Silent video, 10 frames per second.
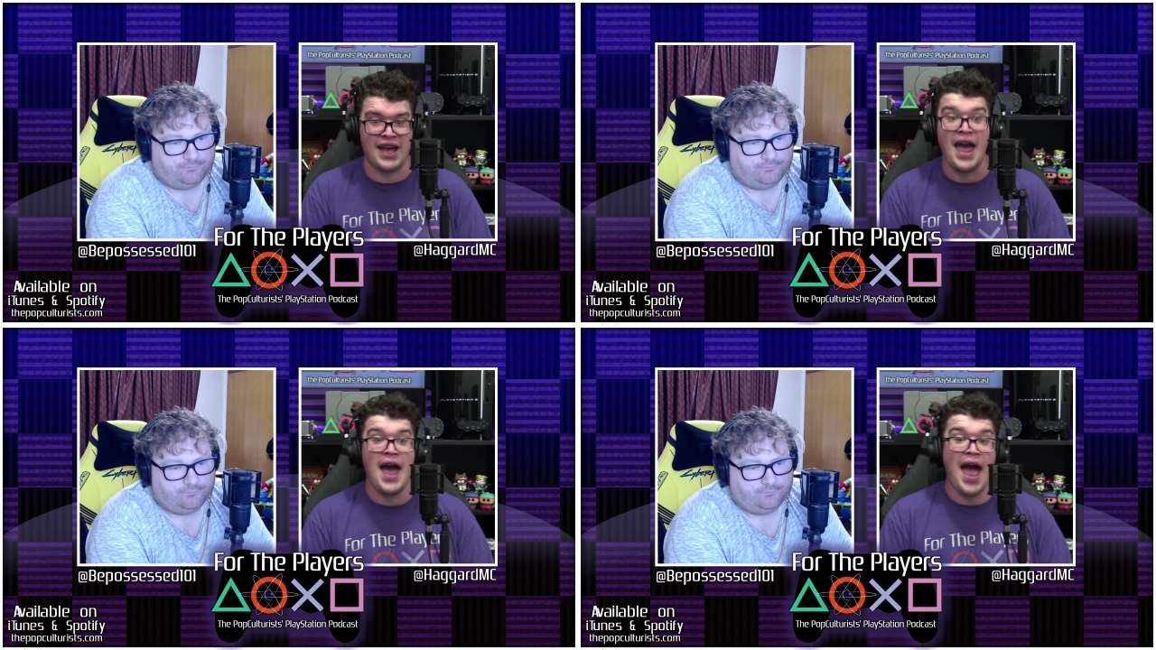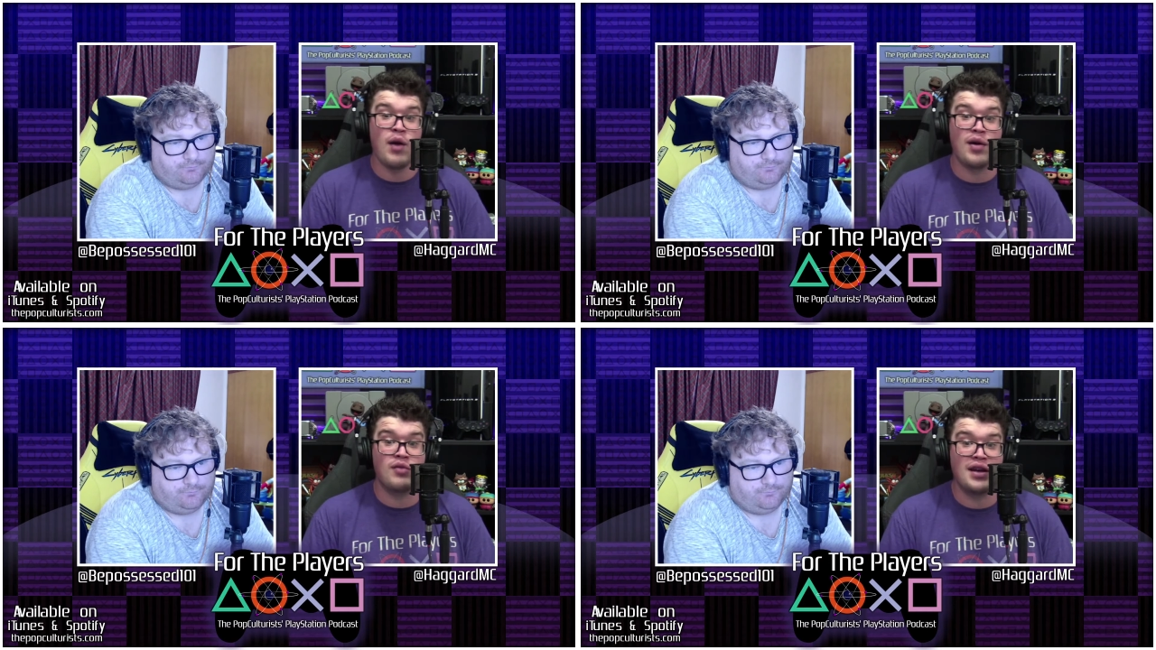Speaker 1: hey, we're
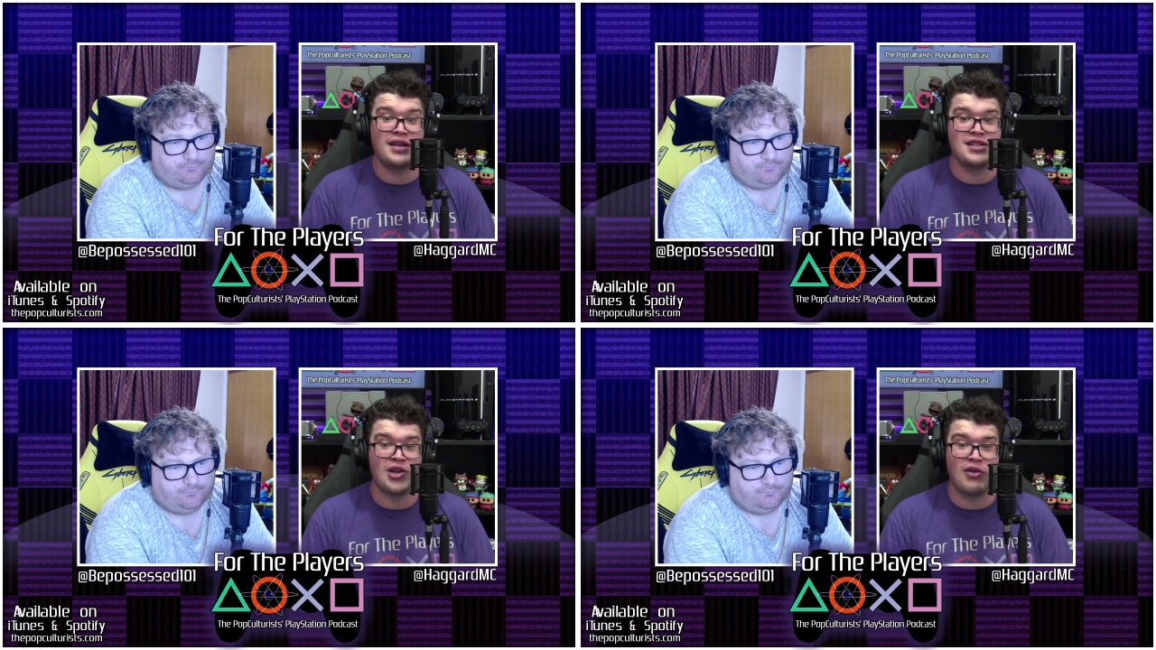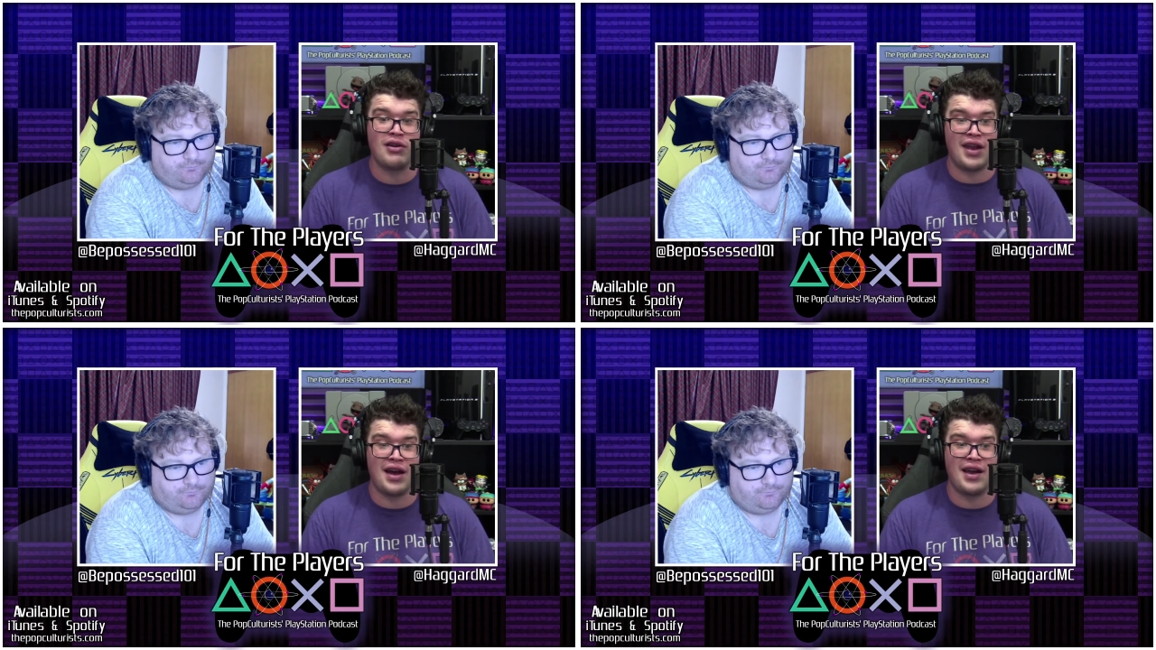really sorry that
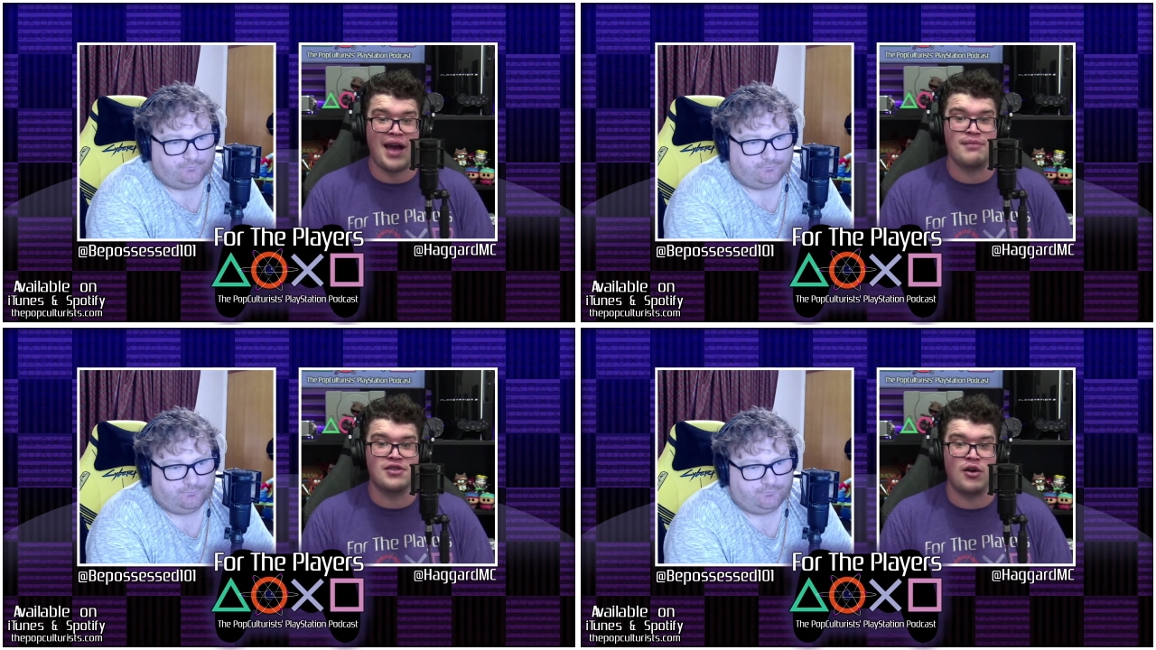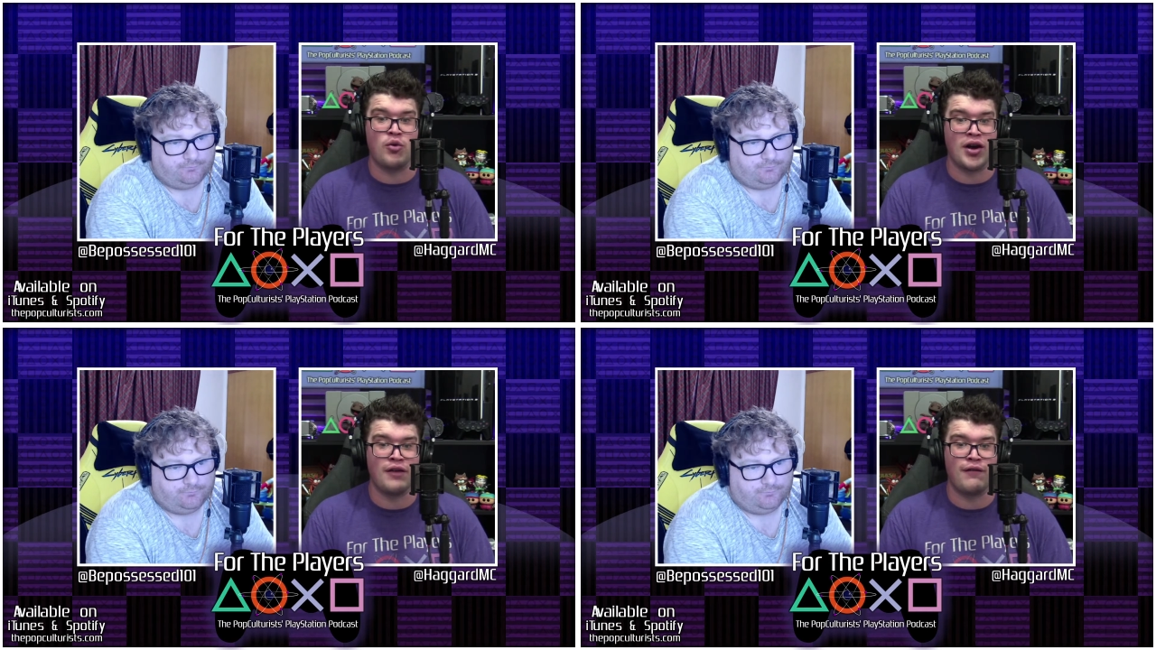our game's not
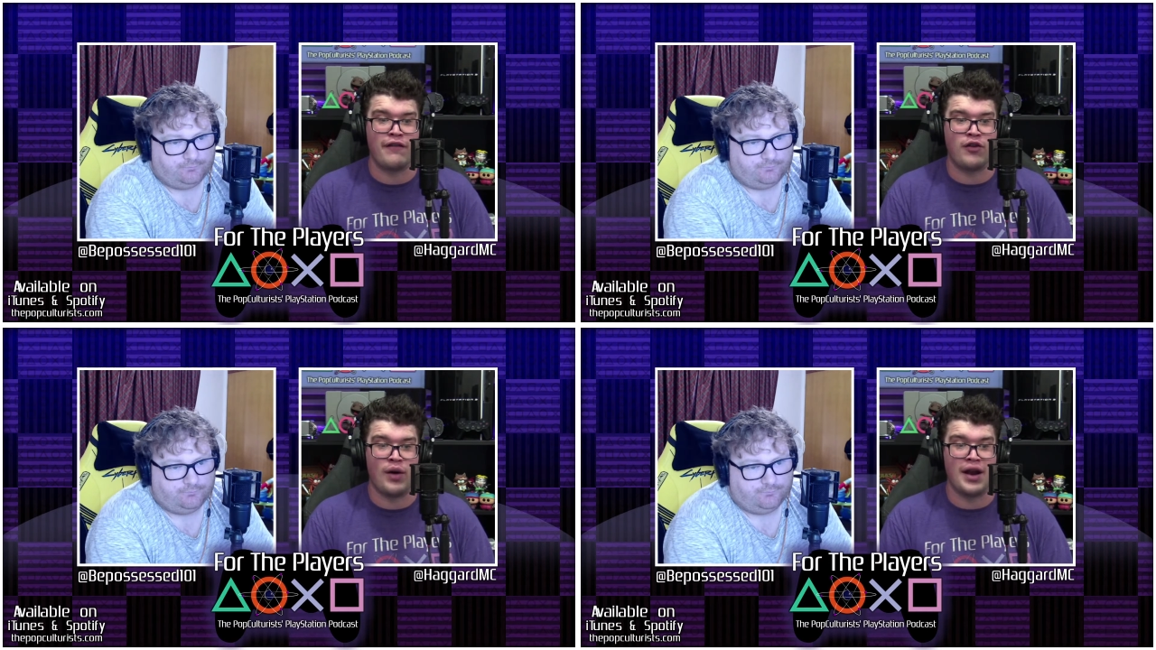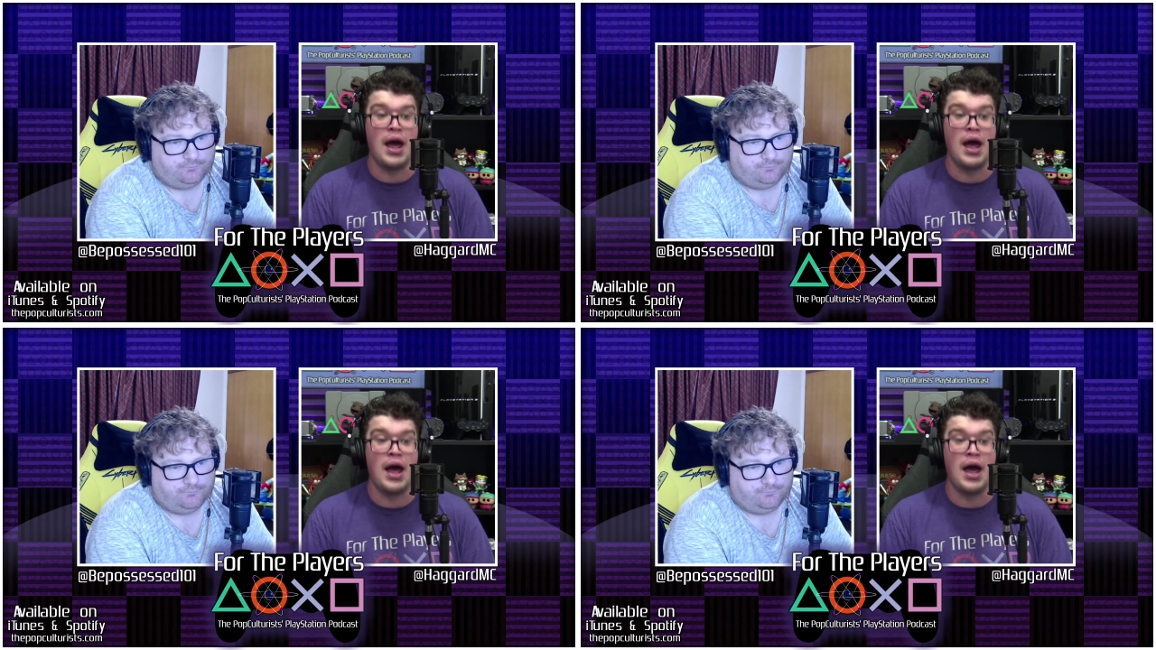working for everyone